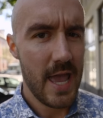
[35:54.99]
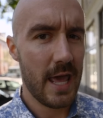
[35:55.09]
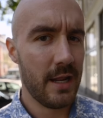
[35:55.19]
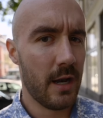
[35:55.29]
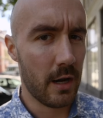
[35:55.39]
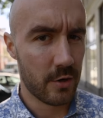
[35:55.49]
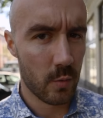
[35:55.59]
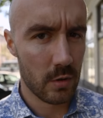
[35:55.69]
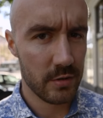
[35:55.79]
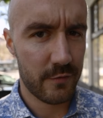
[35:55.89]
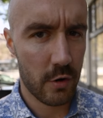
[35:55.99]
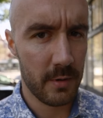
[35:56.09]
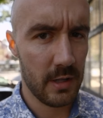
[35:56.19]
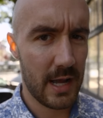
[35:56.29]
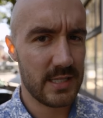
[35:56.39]
and an underworld of
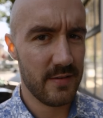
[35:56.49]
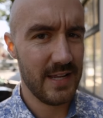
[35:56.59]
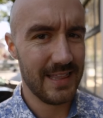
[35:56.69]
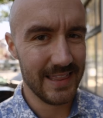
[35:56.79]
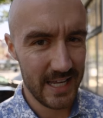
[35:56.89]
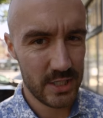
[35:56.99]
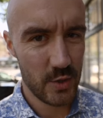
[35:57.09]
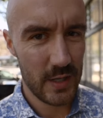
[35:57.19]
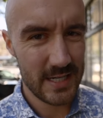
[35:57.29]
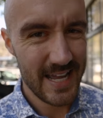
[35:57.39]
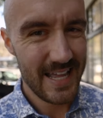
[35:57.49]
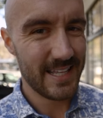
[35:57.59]
criminal activity linked to it